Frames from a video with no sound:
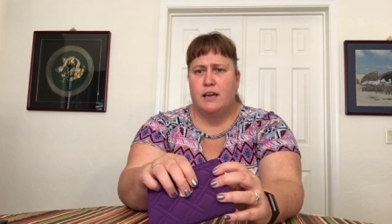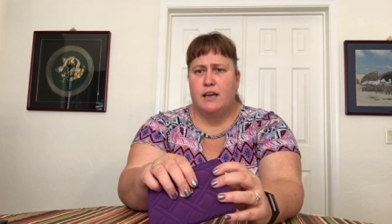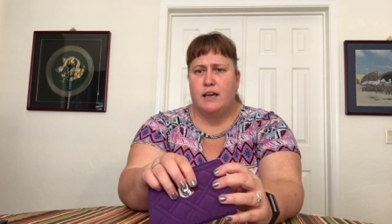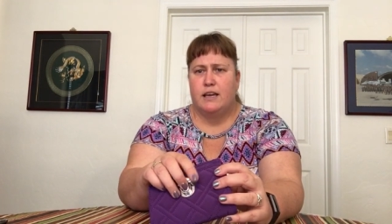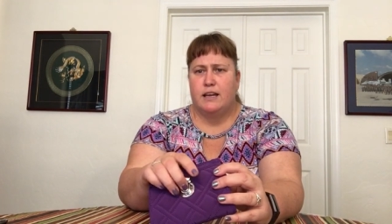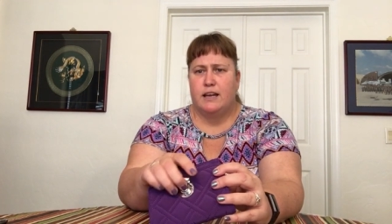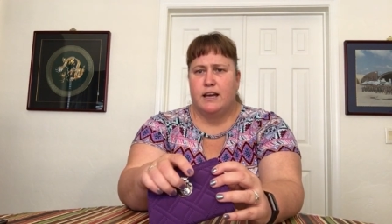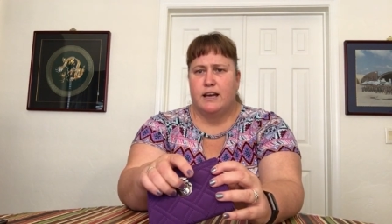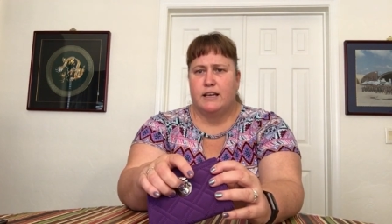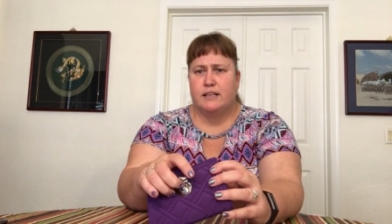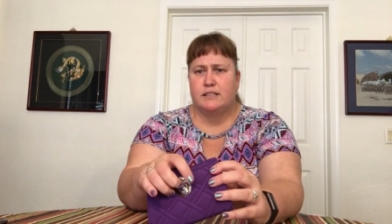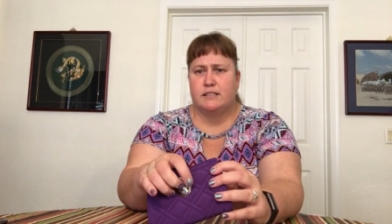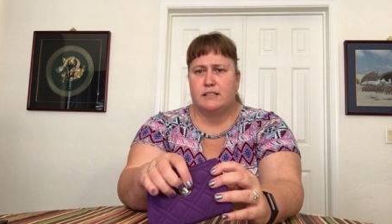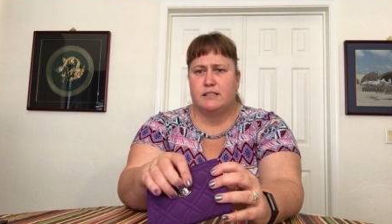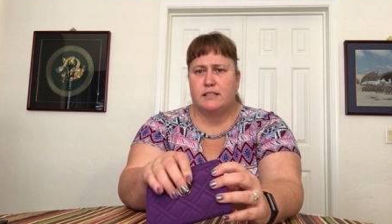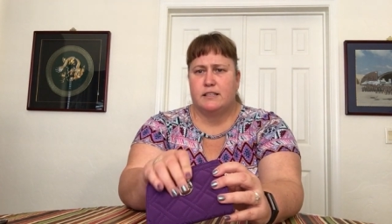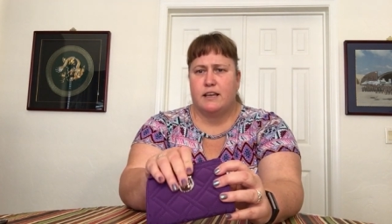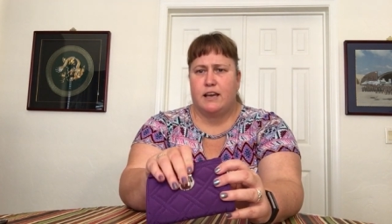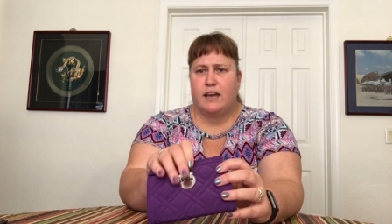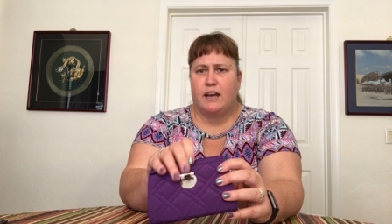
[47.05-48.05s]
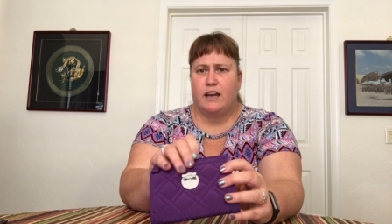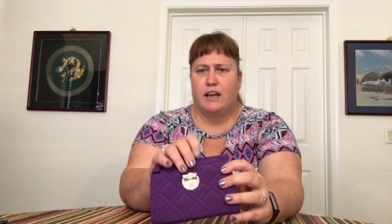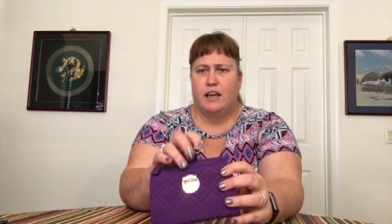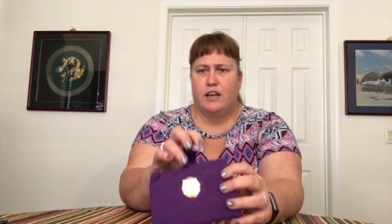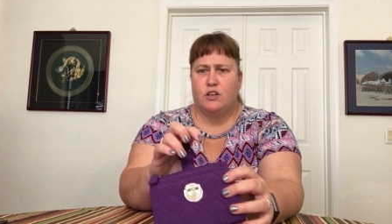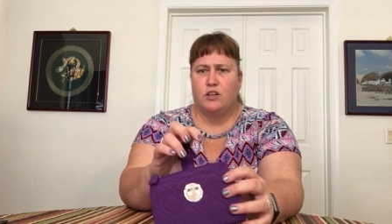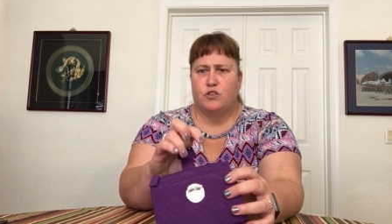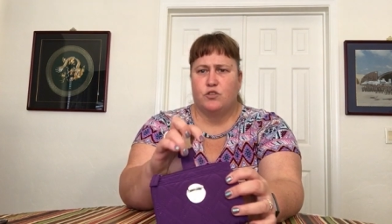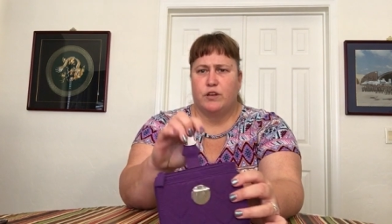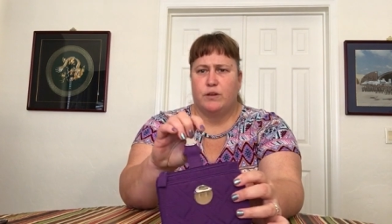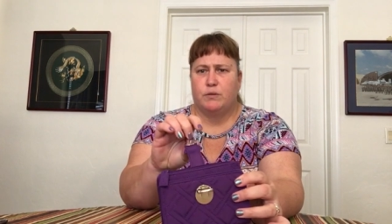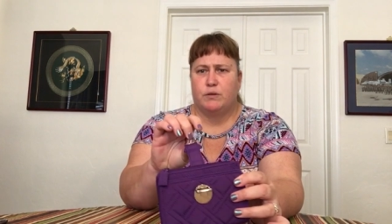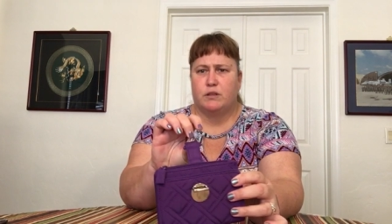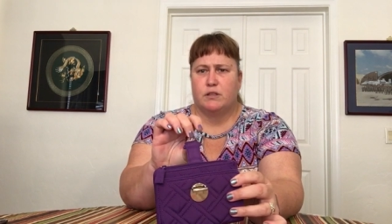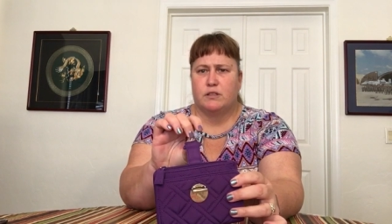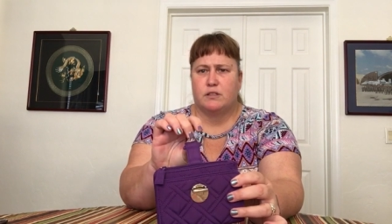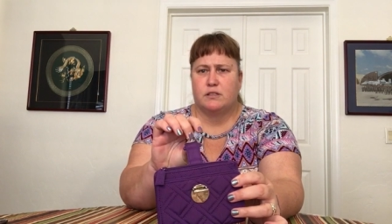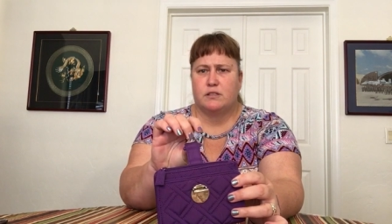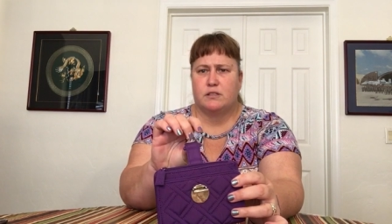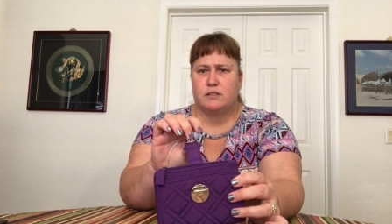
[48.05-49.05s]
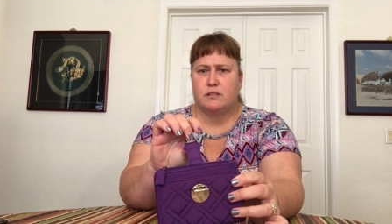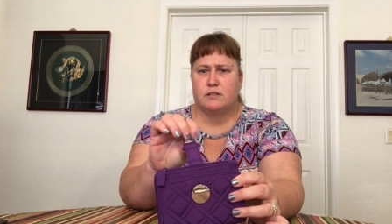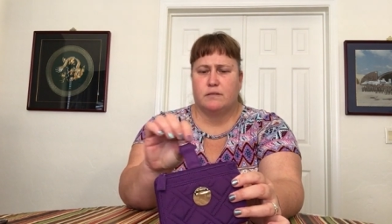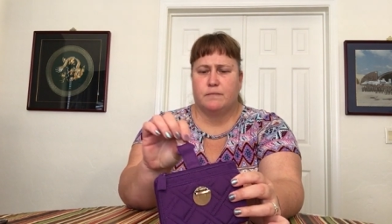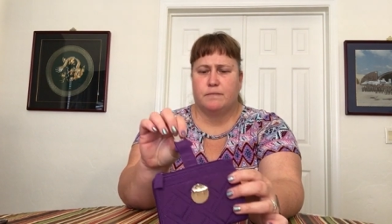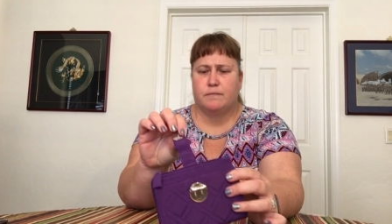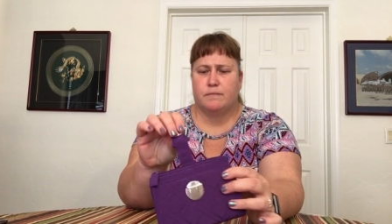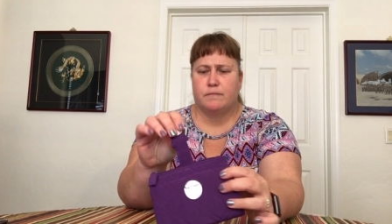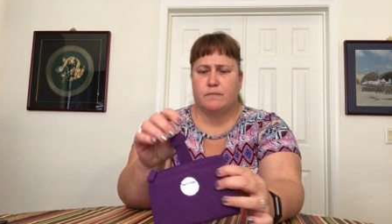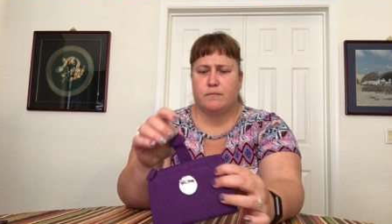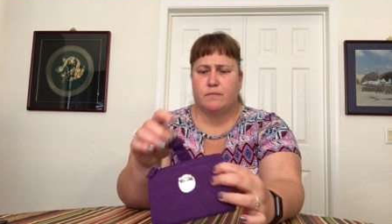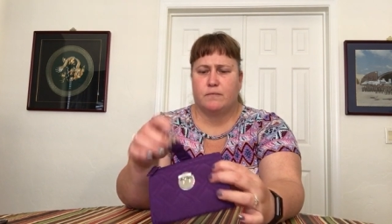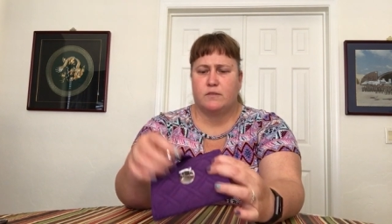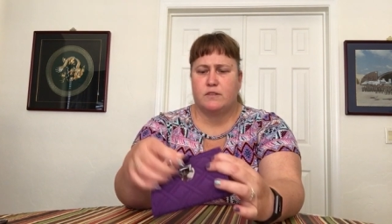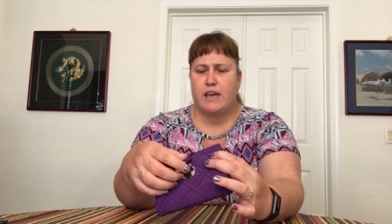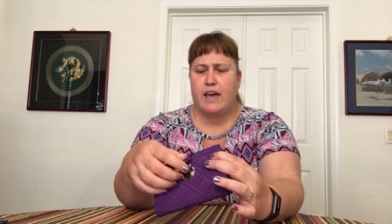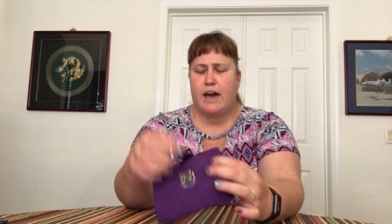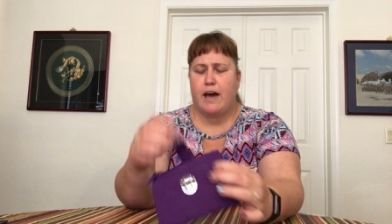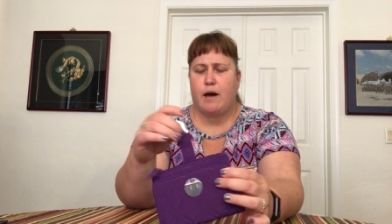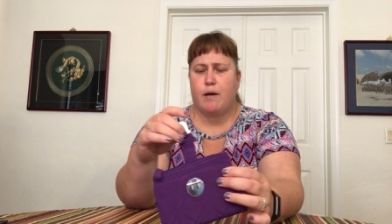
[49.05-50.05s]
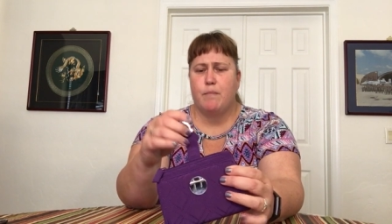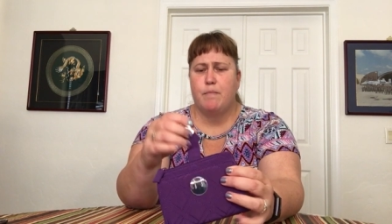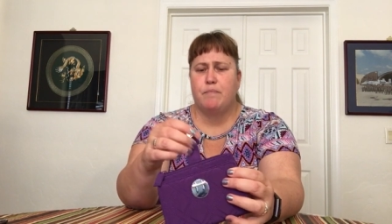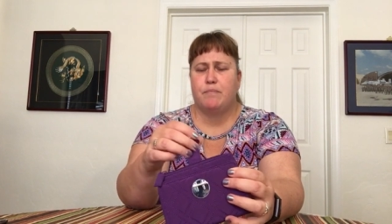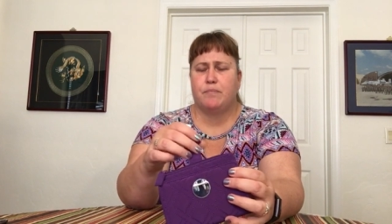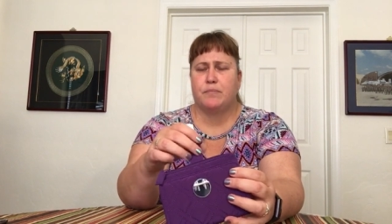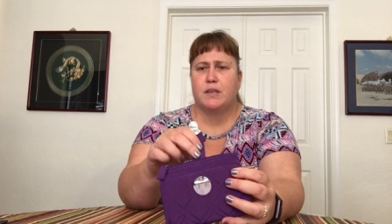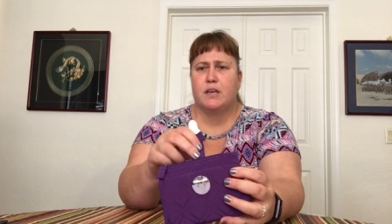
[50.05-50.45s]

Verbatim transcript: It has that entry with this tab.